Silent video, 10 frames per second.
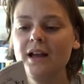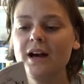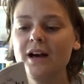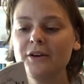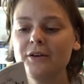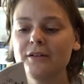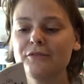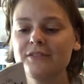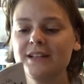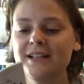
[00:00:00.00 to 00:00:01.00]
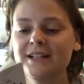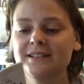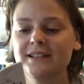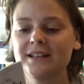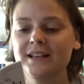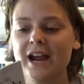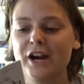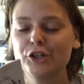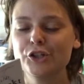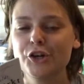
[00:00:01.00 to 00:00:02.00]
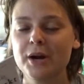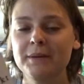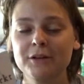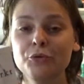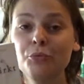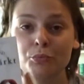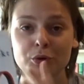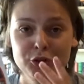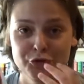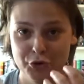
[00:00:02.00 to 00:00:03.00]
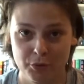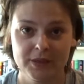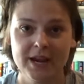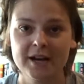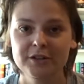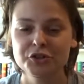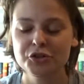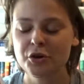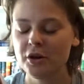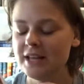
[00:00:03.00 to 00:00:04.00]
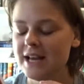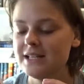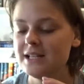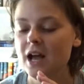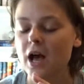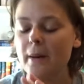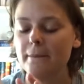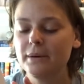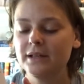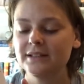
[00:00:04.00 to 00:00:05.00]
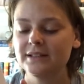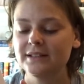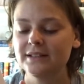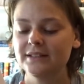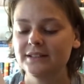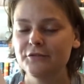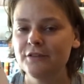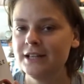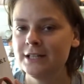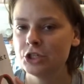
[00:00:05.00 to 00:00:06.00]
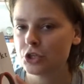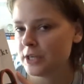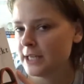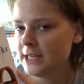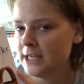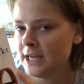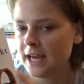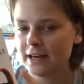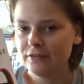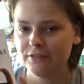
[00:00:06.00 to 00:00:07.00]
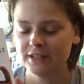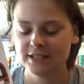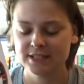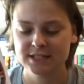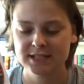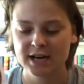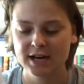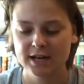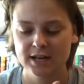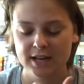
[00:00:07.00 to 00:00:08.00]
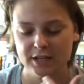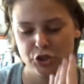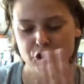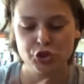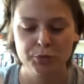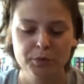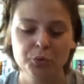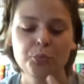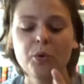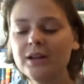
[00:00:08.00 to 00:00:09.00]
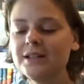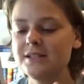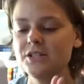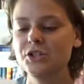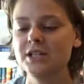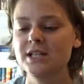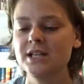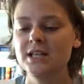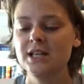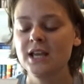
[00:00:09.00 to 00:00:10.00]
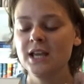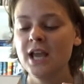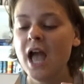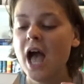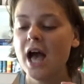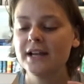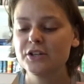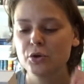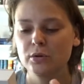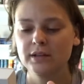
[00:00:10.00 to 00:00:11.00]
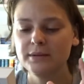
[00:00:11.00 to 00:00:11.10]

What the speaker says: I don't know, I feel like the character, I mean, I don't really know the characters at all yet, but they're very intriguing, and I feel like the entire like dystopian world is intriguing, and this whole